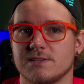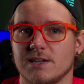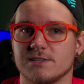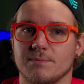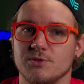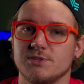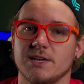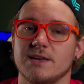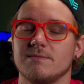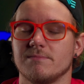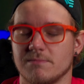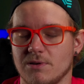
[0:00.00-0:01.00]
as I'm using
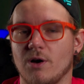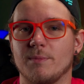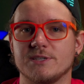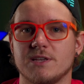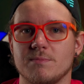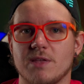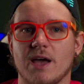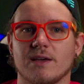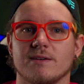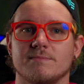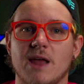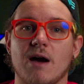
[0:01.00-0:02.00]
it on my Steam
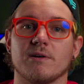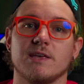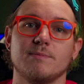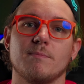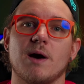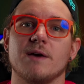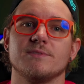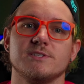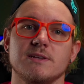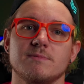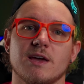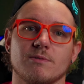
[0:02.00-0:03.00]
Deck. Now, keep in mind, the
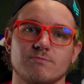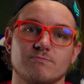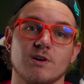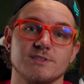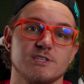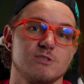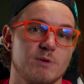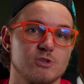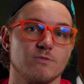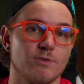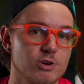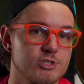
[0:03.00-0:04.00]
Steam Deck runs a
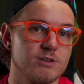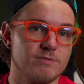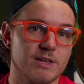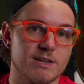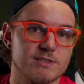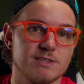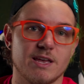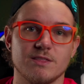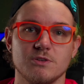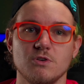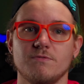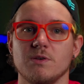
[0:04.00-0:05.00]
special version of Linux, and
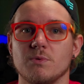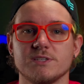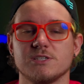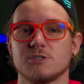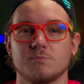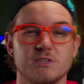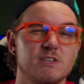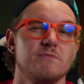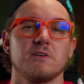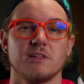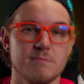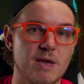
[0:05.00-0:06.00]
the Nuphy wasn't
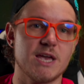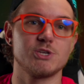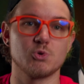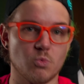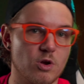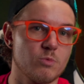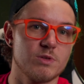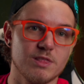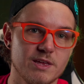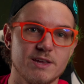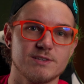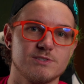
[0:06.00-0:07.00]
specifically made to work with
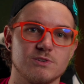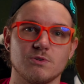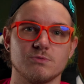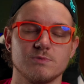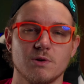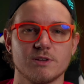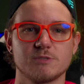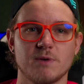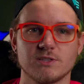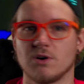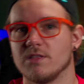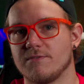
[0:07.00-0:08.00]
Linux, so don't
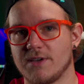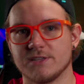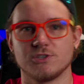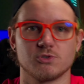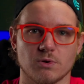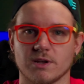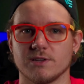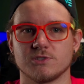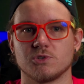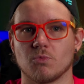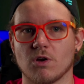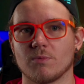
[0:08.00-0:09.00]
expect all the fancy shortcuts
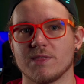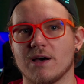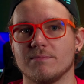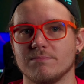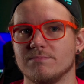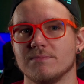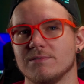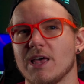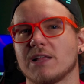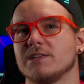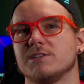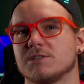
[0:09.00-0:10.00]
to work without
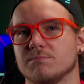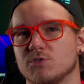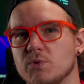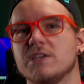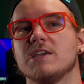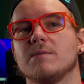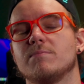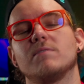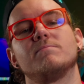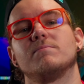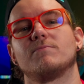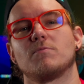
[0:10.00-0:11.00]
likely some tweaking,
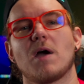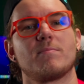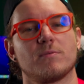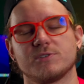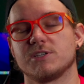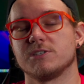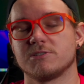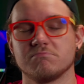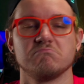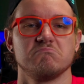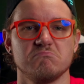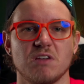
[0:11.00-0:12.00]
but for my purposes,
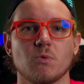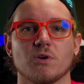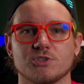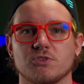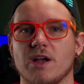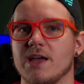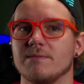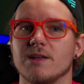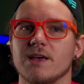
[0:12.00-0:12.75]
it works great.